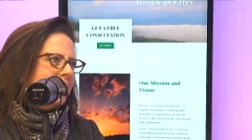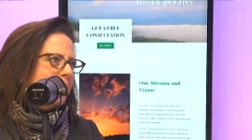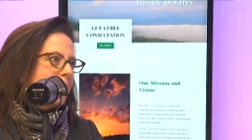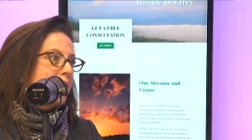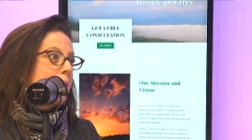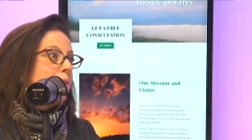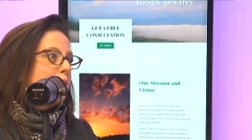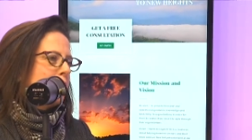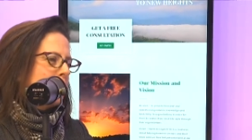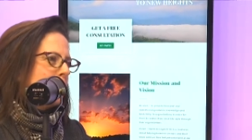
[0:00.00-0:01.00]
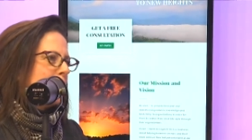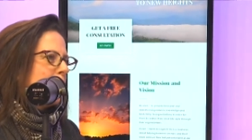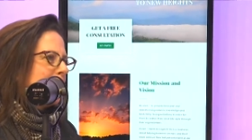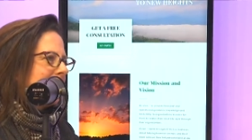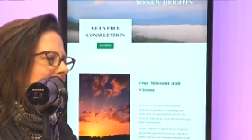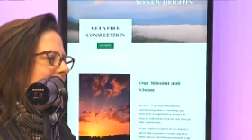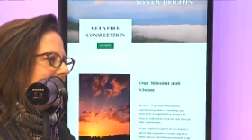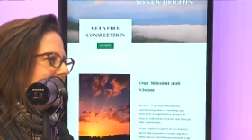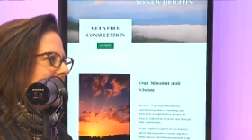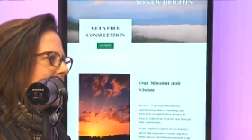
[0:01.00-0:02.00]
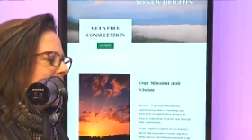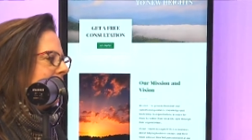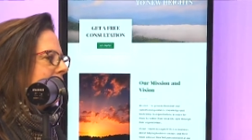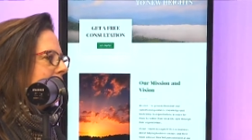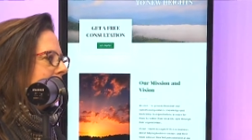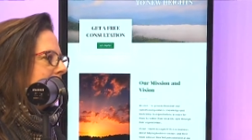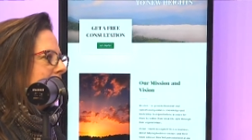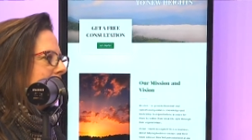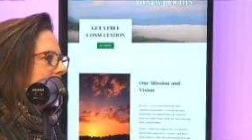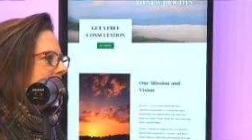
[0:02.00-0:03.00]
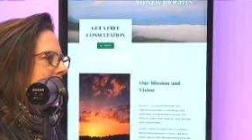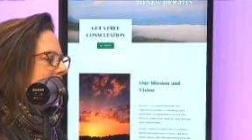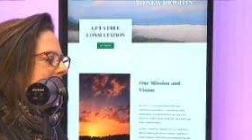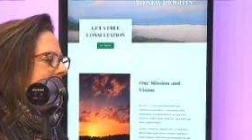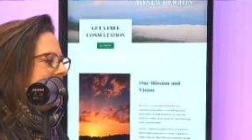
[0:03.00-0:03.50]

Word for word: um, W two for a uh, for actually for a